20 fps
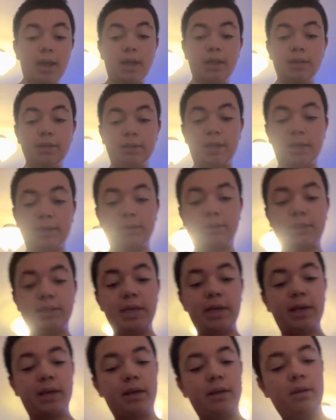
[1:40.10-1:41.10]
Next
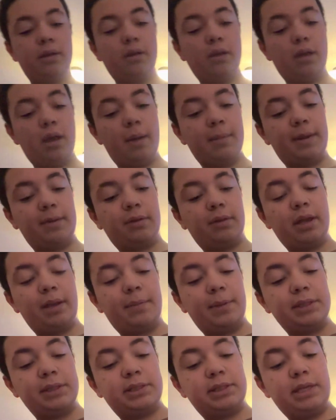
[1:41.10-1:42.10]
thing, I'm gonna have to
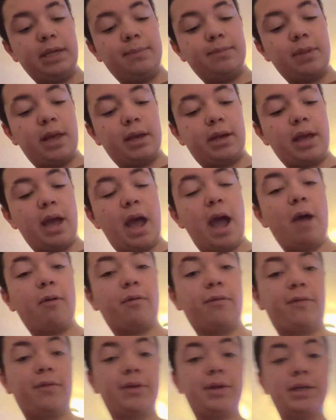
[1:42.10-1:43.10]
take my Steam Deck
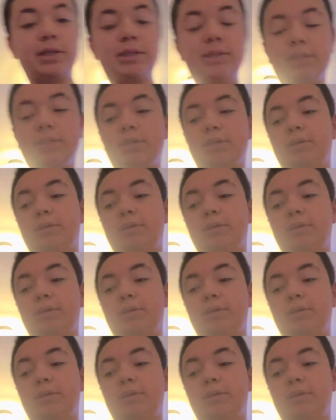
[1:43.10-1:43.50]
out for this.